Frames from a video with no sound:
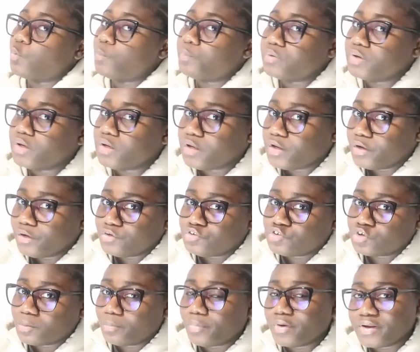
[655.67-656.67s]
opening in the
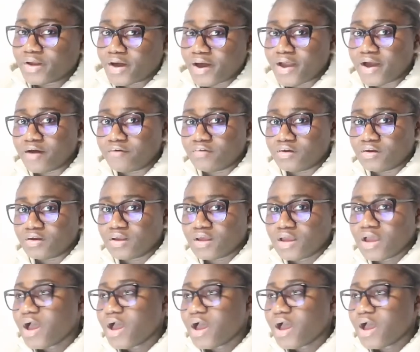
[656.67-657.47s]
job, when they're hiring,